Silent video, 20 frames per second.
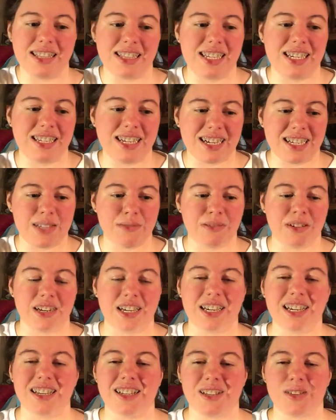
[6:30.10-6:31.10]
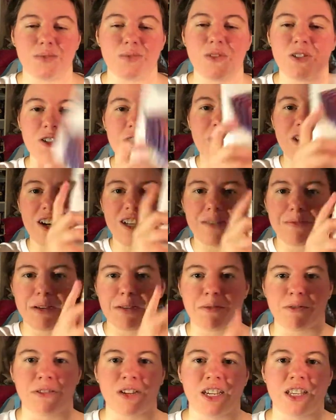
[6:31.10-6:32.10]
The next one is Warcross
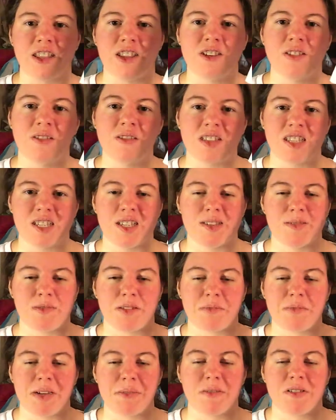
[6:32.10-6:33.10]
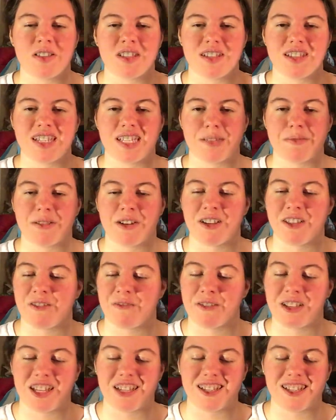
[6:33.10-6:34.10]
by Marie Lu. This is one of my most anticipated
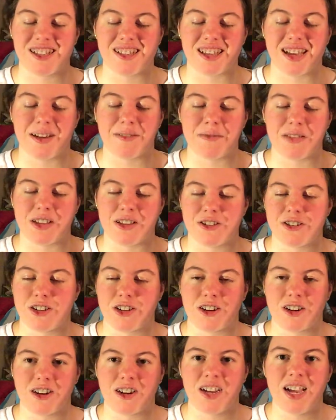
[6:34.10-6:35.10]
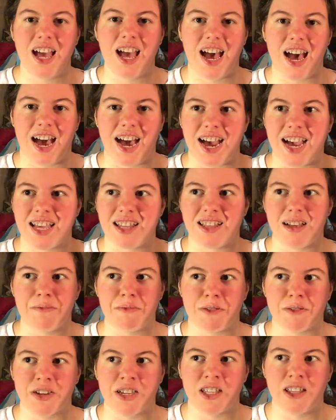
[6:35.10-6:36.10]
releases of this year. I love
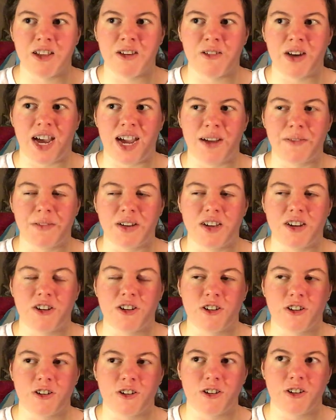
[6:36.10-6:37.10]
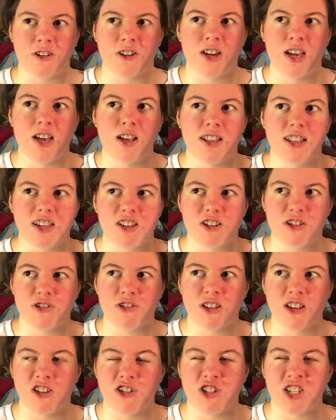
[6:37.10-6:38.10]
Marie Lu. I read her Legend
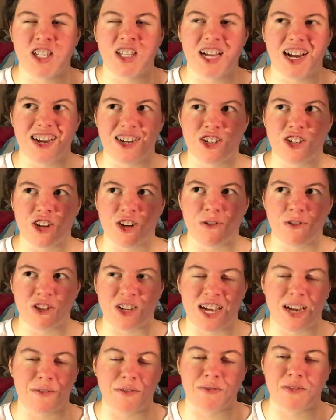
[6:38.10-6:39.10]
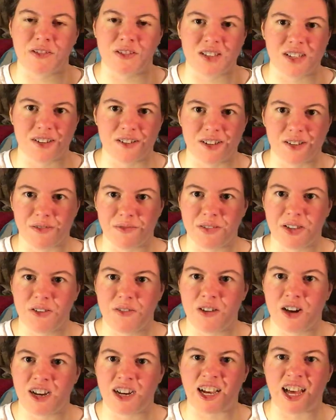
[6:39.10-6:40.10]
Trilogy last year, which I have a full series
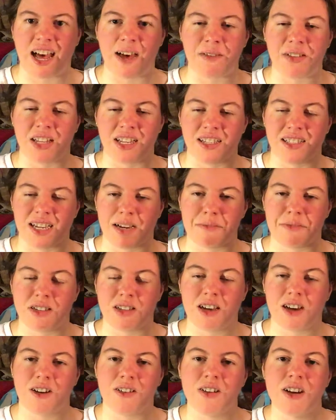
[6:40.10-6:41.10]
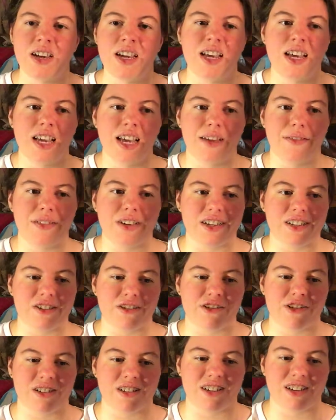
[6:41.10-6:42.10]
review on. I'll have it linked down below if you guys are
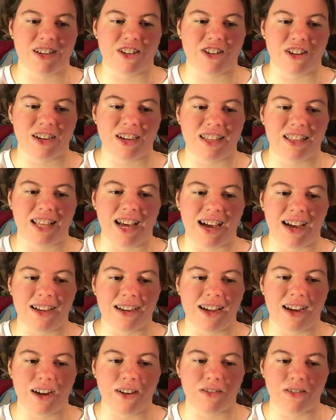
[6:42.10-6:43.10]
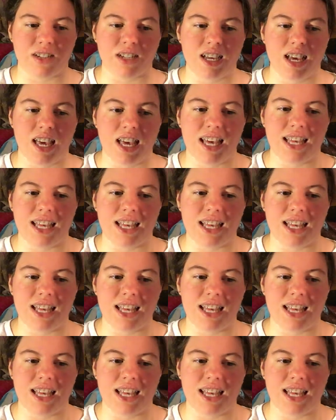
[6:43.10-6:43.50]
interested in checking that out.